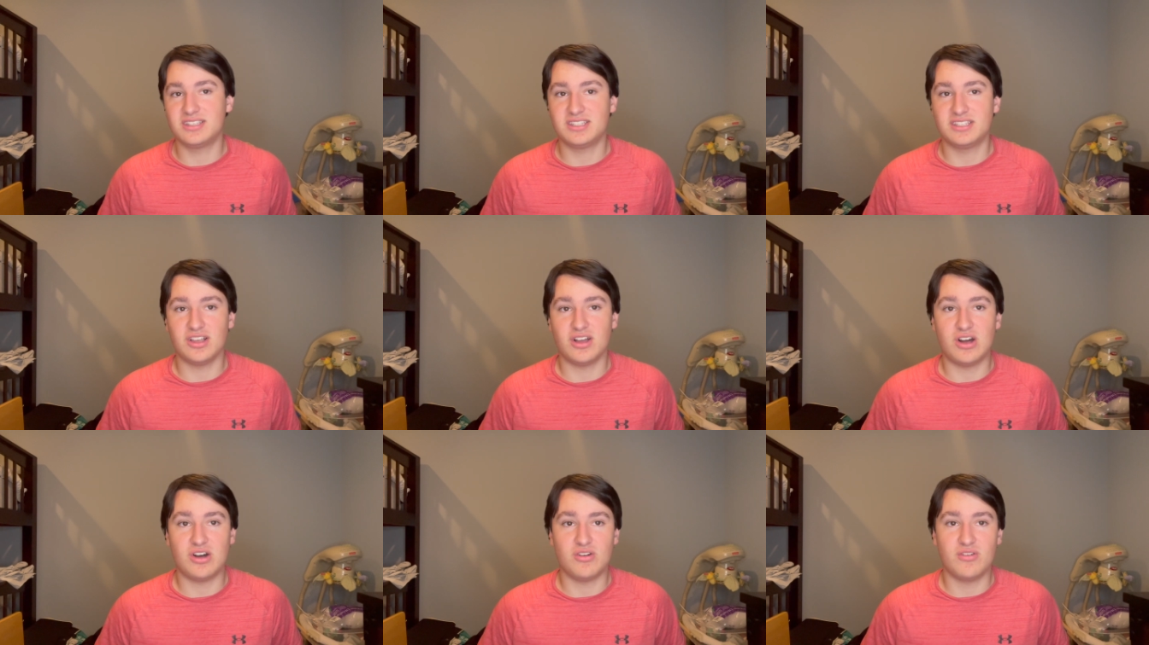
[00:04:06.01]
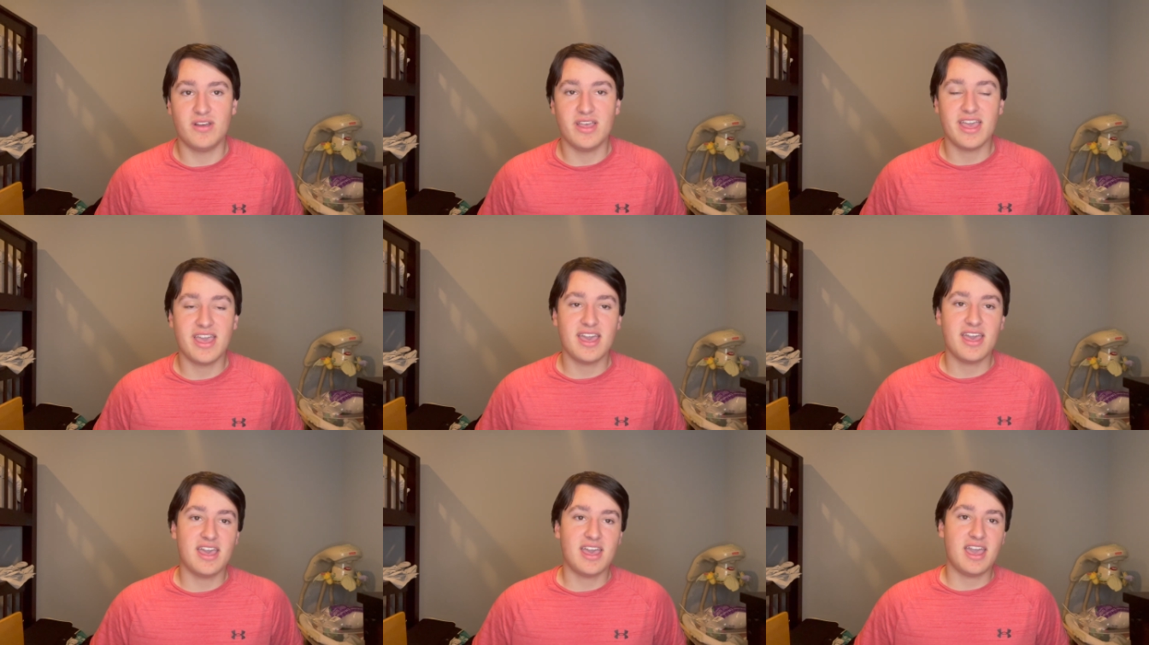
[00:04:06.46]
So
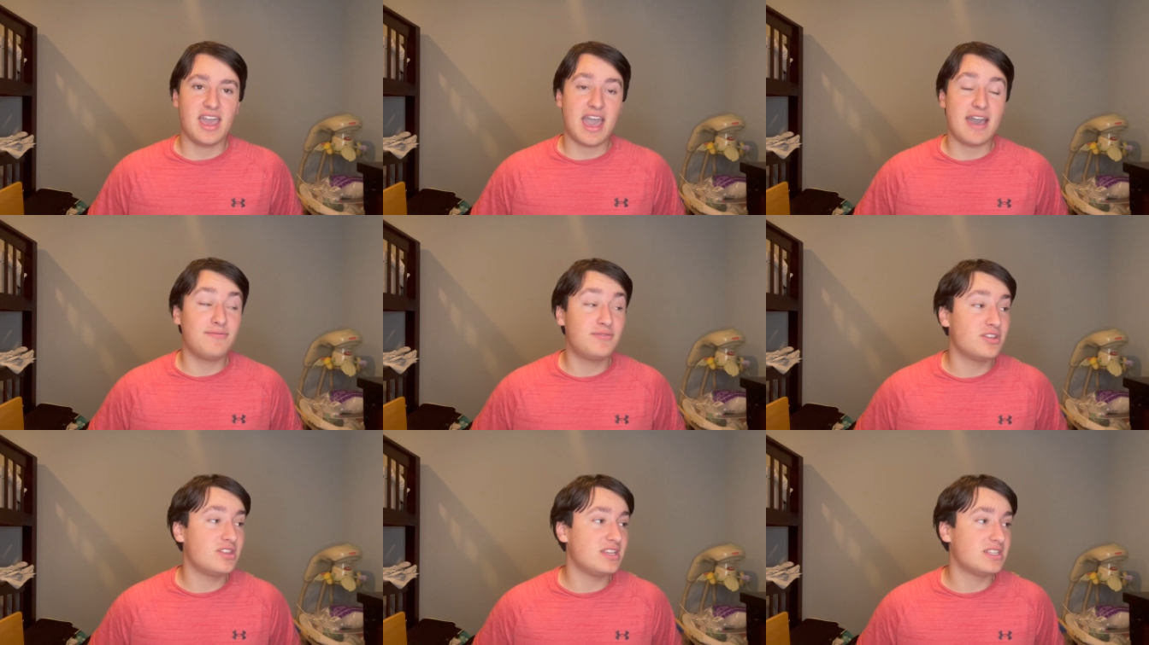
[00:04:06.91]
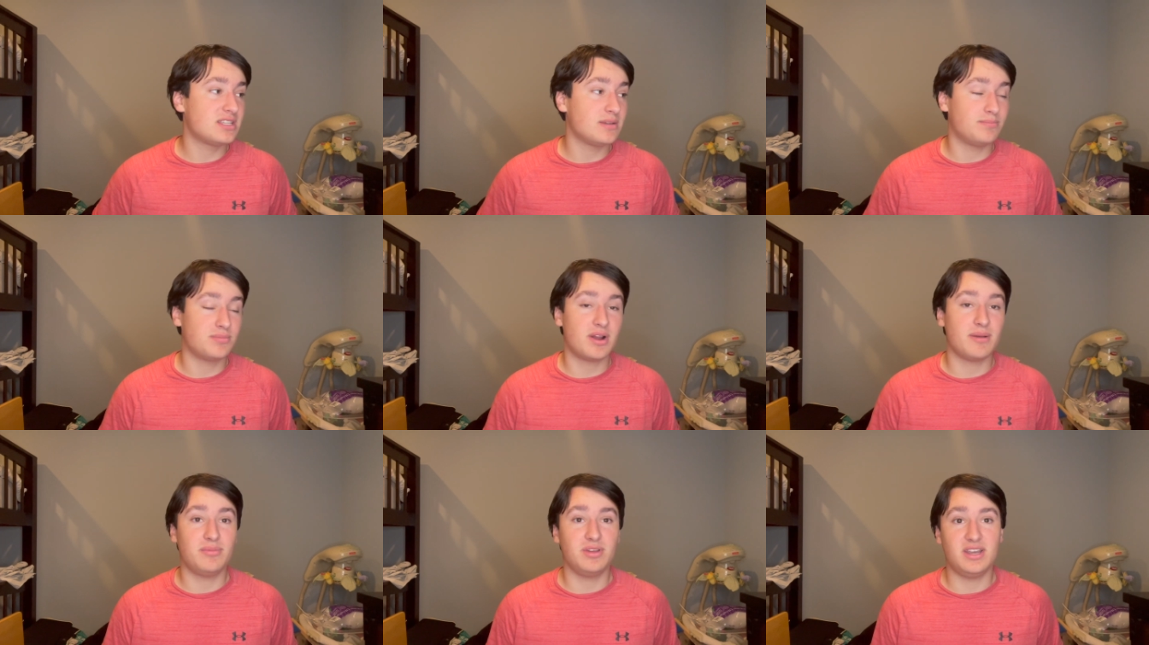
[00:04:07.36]
after this, I'm
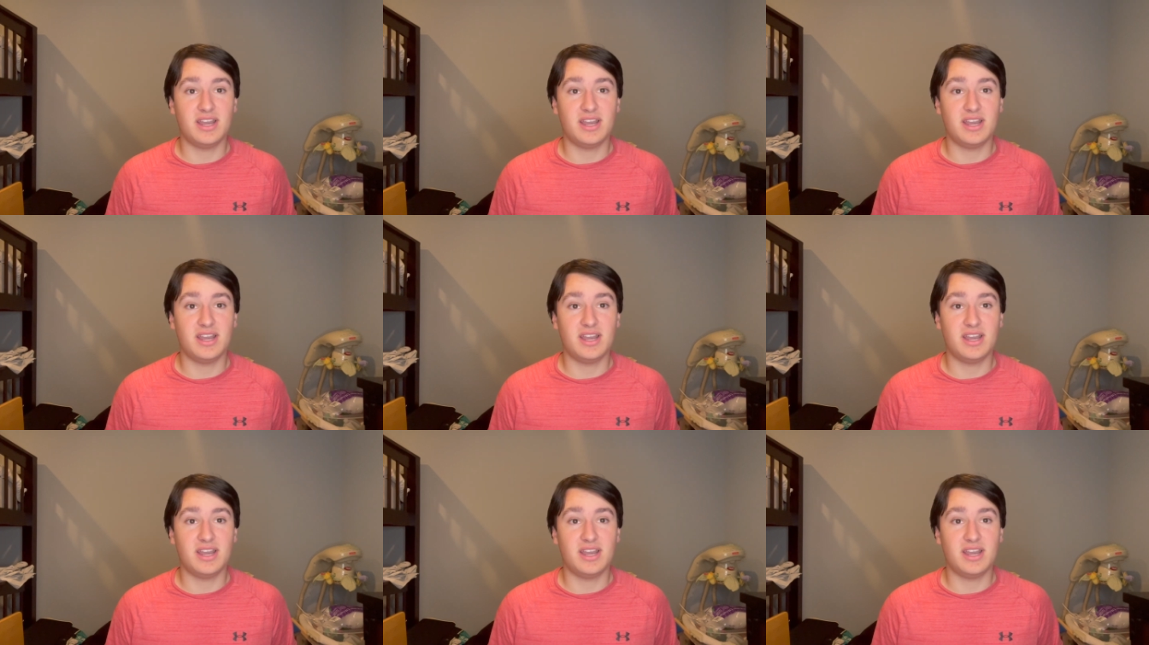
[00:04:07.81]
probably